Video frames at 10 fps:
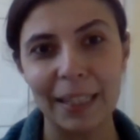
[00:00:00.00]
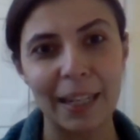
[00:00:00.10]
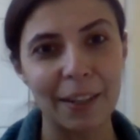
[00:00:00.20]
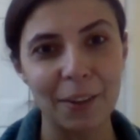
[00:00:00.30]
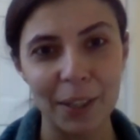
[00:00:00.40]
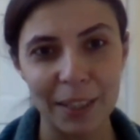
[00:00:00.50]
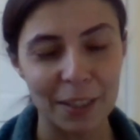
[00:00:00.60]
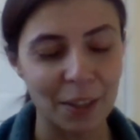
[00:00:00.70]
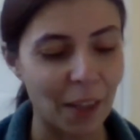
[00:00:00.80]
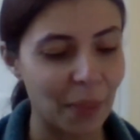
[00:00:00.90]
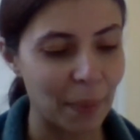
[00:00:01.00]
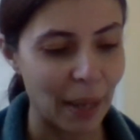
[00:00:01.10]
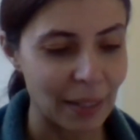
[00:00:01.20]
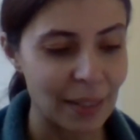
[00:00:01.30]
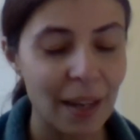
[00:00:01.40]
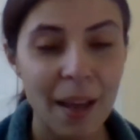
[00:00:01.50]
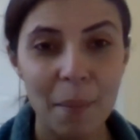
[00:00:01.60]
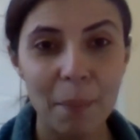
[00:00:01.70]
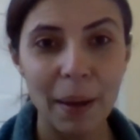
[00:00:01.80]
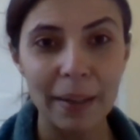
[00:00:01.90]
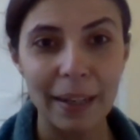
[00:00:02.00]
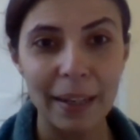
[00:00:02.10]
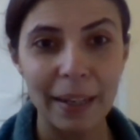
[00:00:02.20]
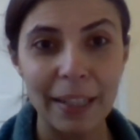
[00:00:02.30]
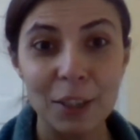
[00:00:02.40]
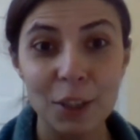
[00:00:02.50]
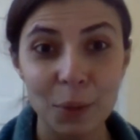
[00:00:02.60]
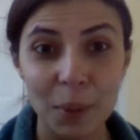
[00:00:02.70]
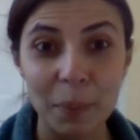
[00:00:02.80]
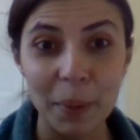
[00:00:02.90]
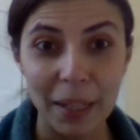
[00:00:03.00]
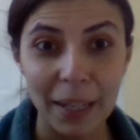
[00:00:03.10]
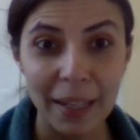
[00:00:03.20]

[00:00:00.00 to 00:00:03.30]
and I know it's not the best, but it's doable.